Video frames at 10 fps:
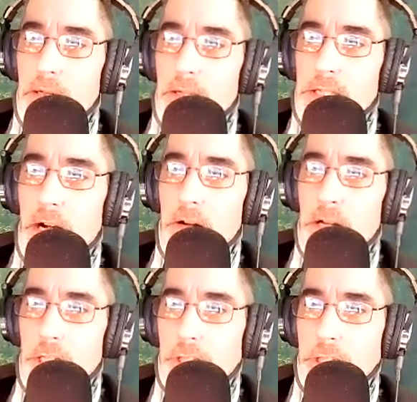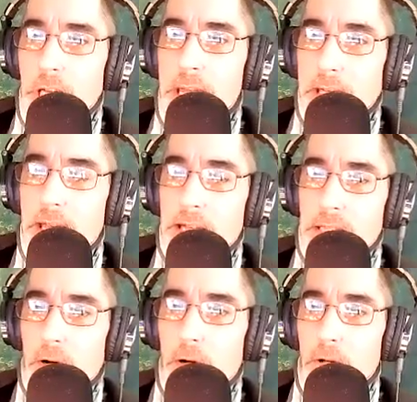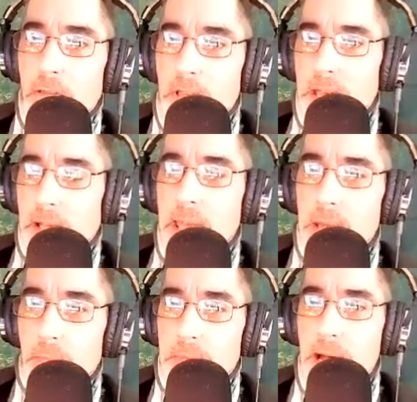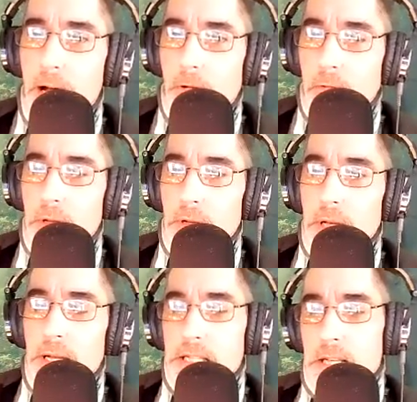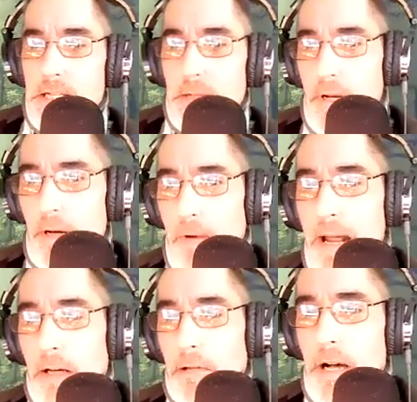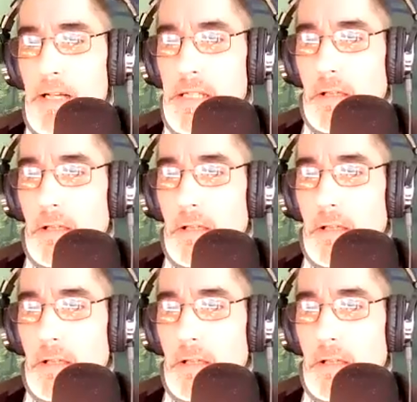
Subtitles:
started to shake as the whole thing came down. And he says, and when it ran across the